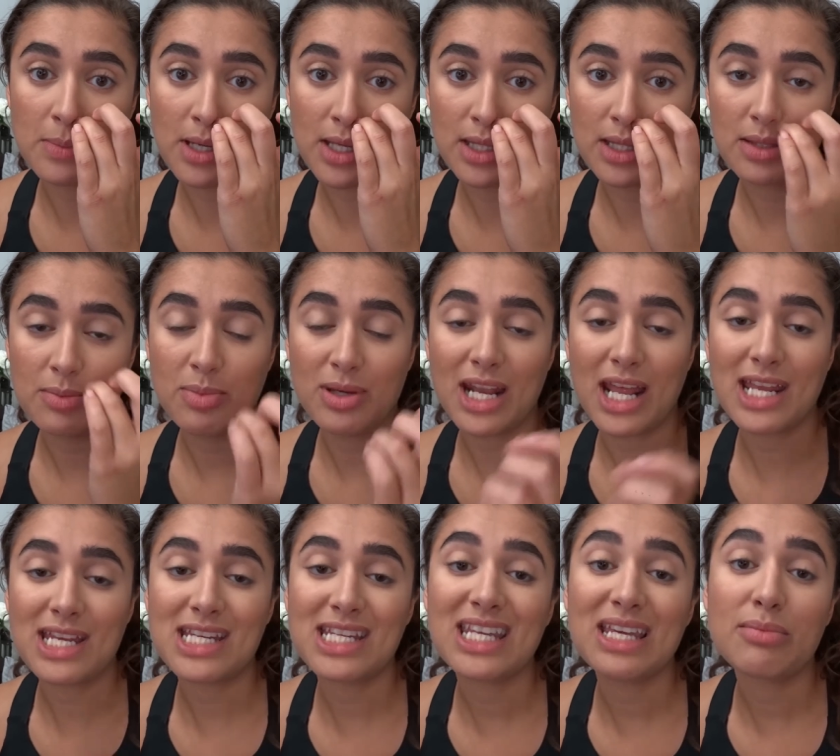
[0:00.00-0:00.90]
month, but
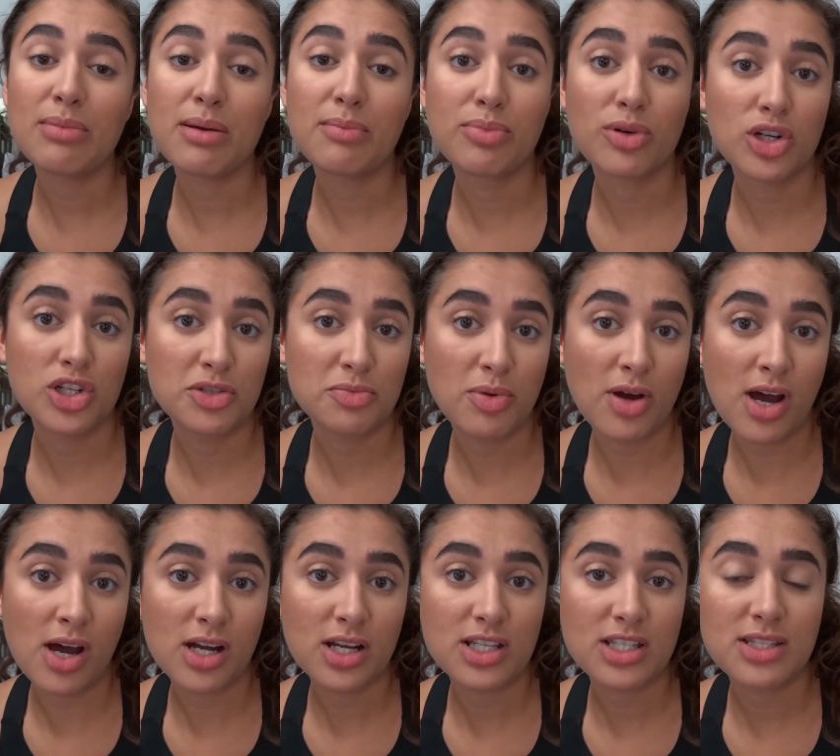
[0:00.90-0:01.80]
I didn't get my
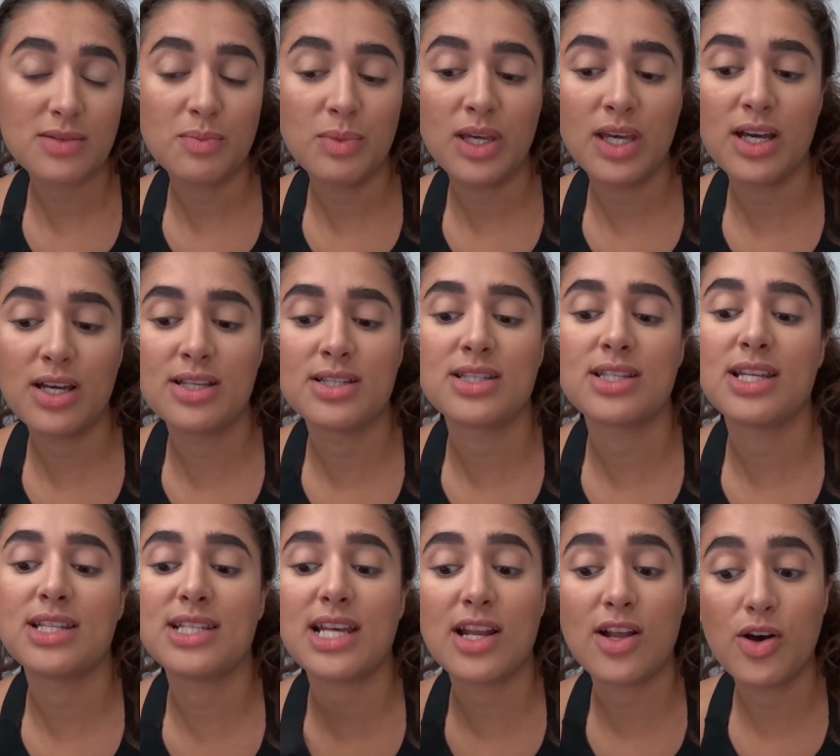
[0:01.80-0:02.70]
Birchbox because
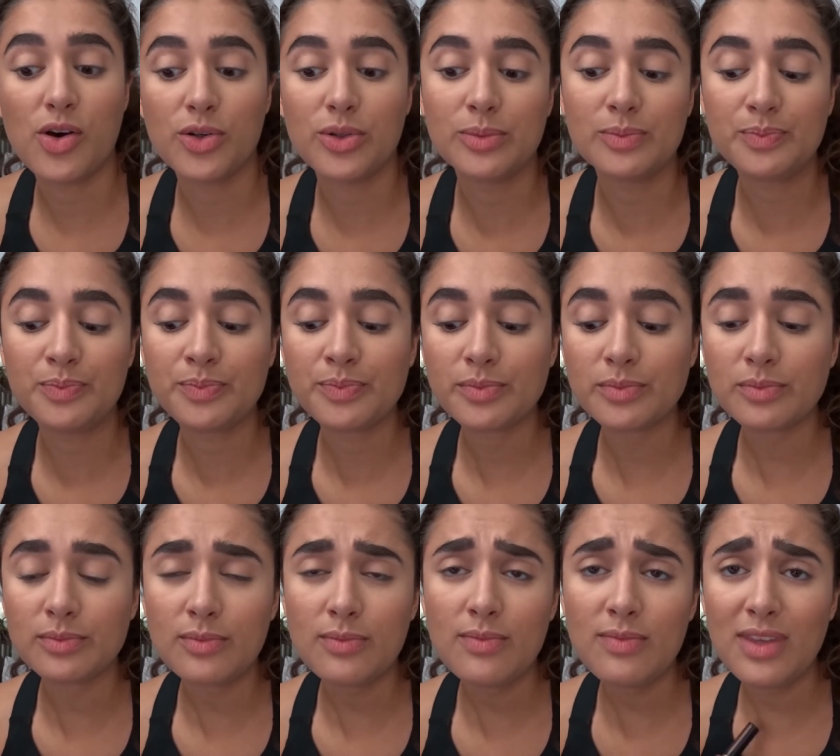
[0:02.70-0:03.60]
it's at home
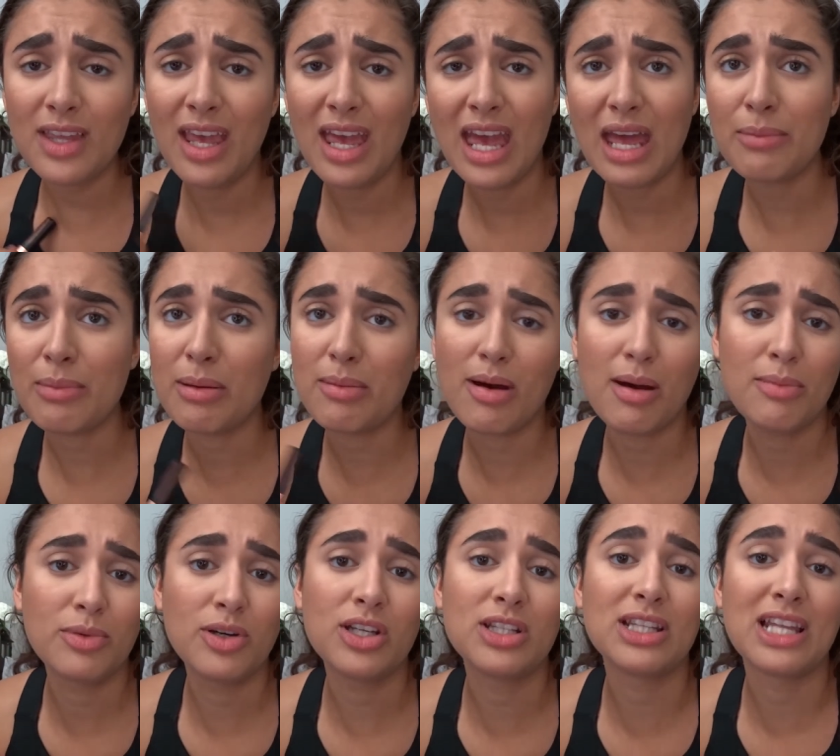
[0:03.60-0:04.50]
and my
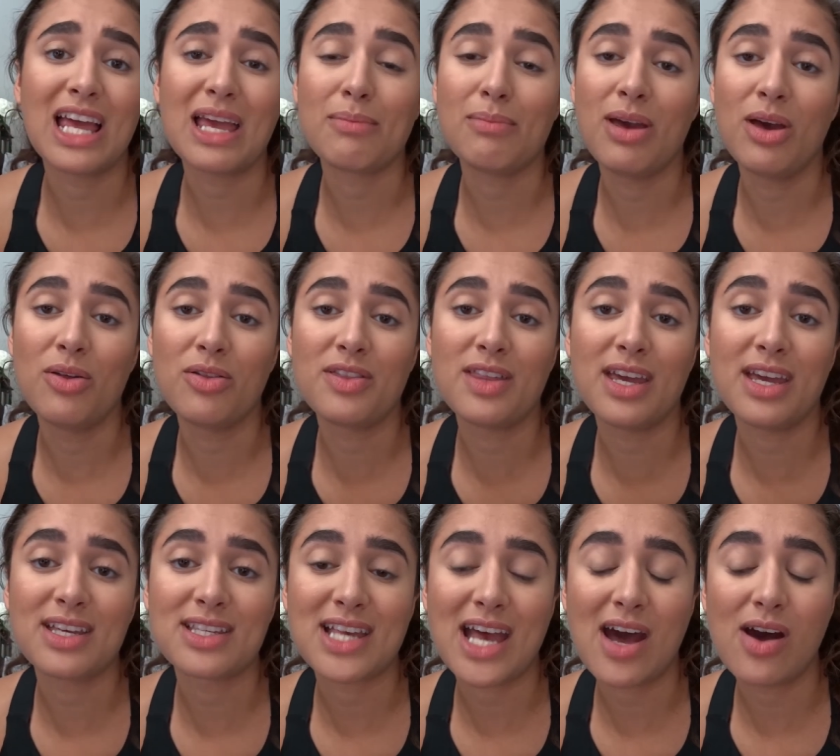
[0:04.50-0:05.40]
mom couldn't like mail
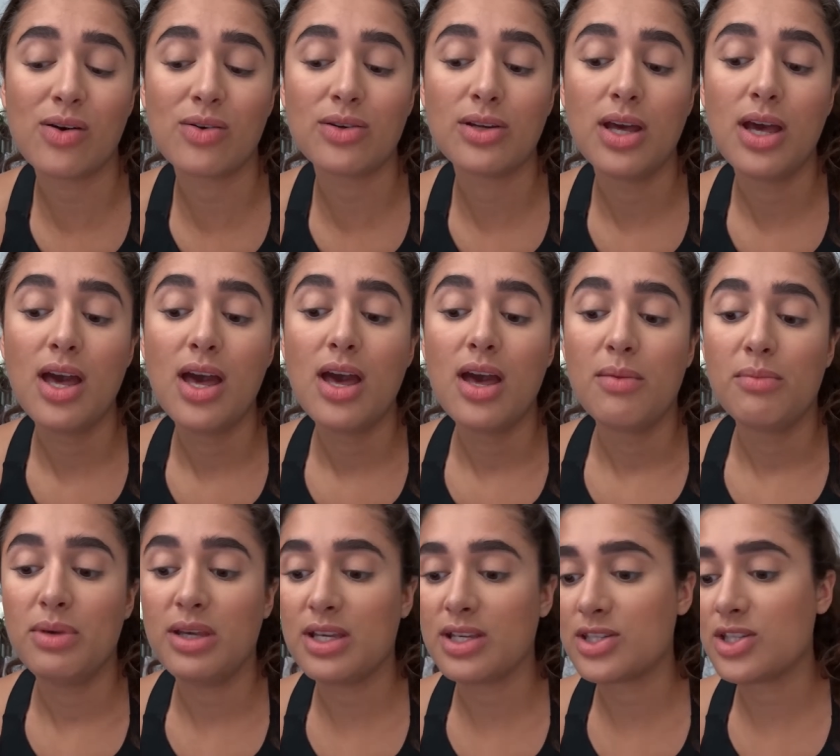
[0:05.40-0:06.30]
things out
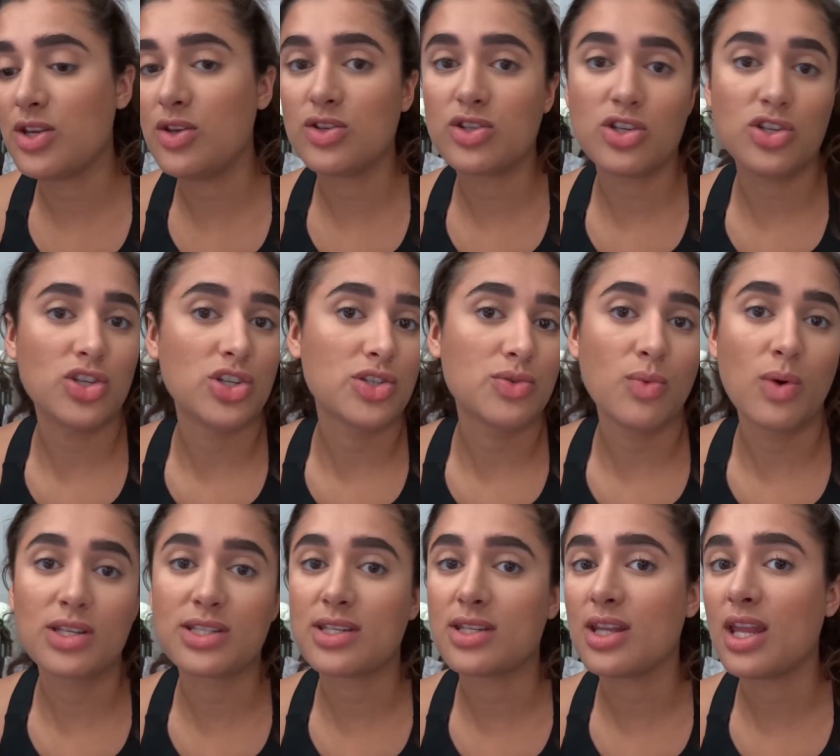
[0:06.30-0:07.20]
because Houston just
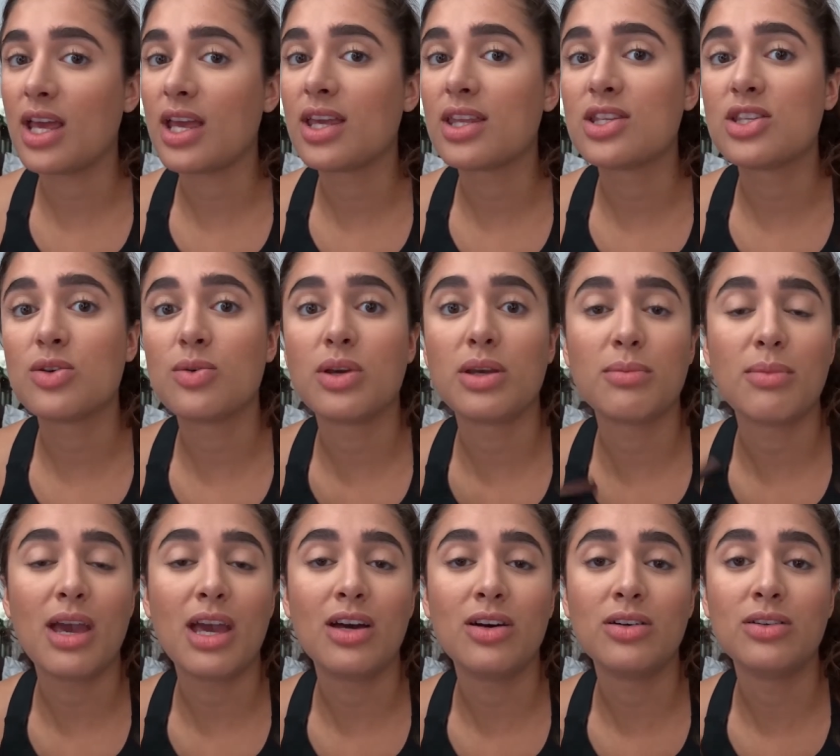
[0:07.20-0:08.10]
wasn't like doing
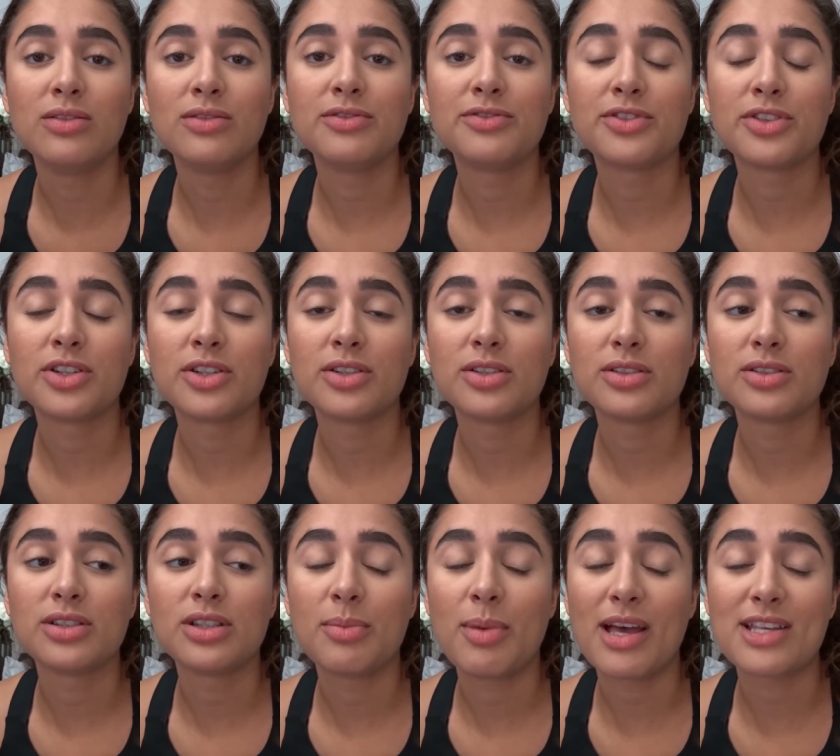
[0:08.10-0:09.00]
mail for
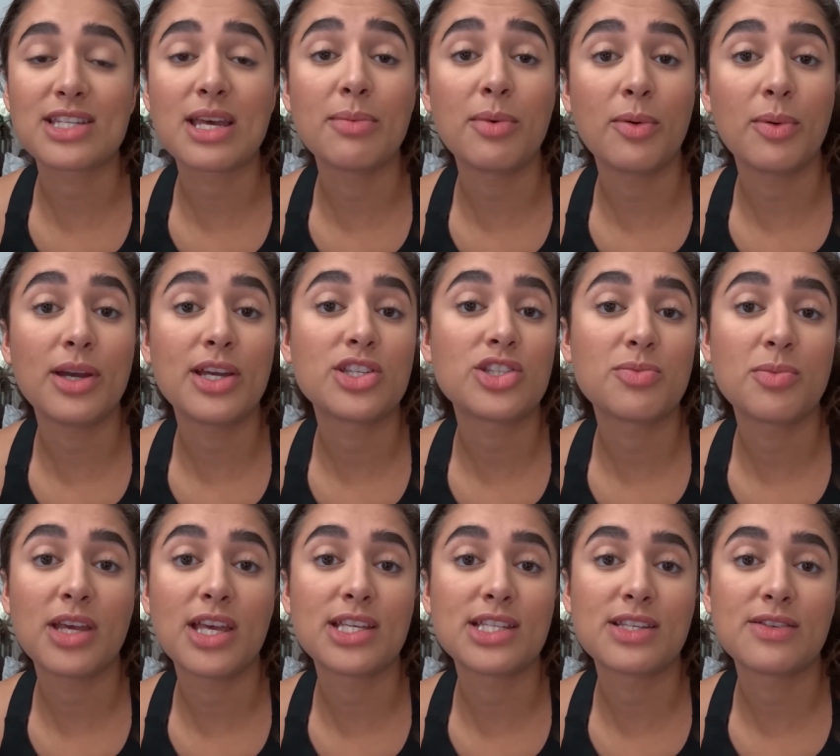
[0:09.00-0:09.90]
the past couple weeks
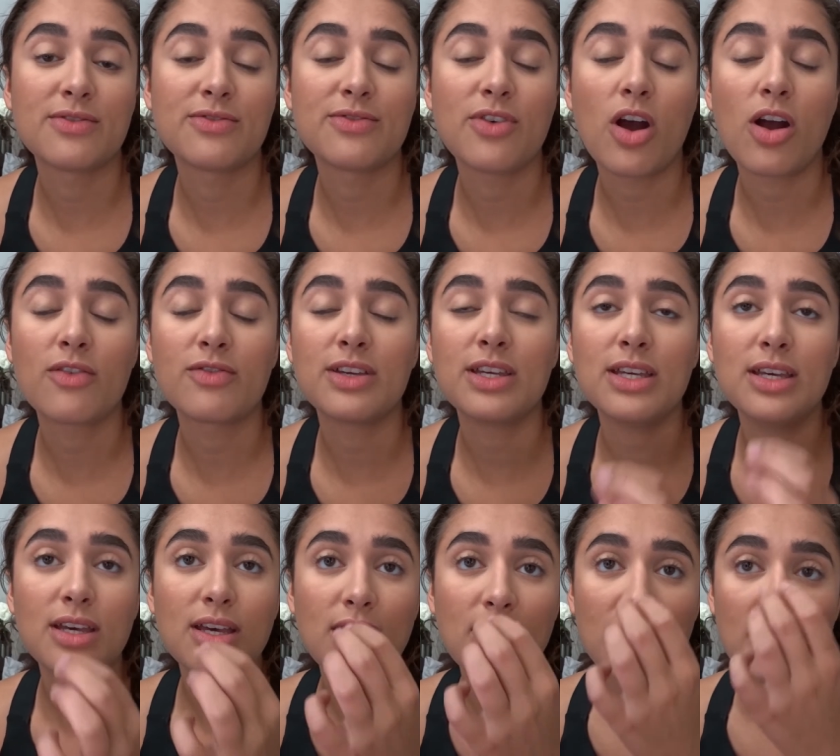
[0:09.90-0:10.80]
because of Harvey.
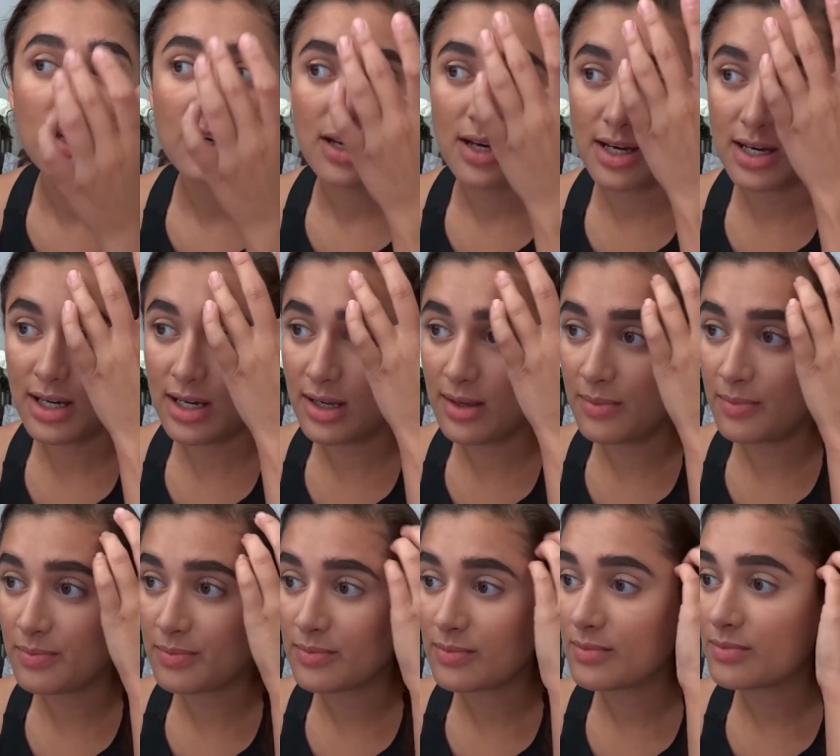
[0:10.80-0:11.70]

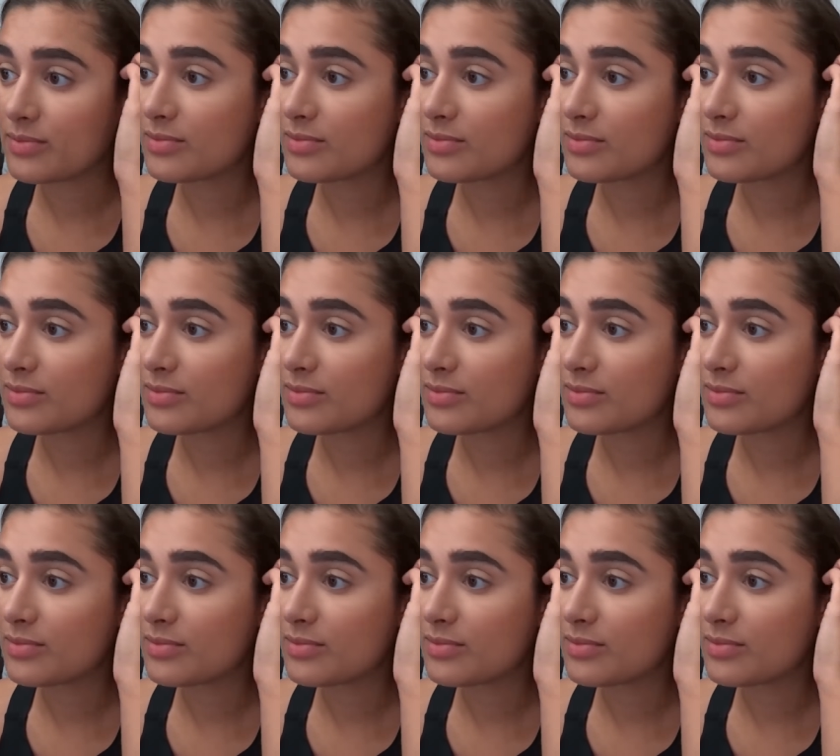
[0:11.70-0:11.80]
Um,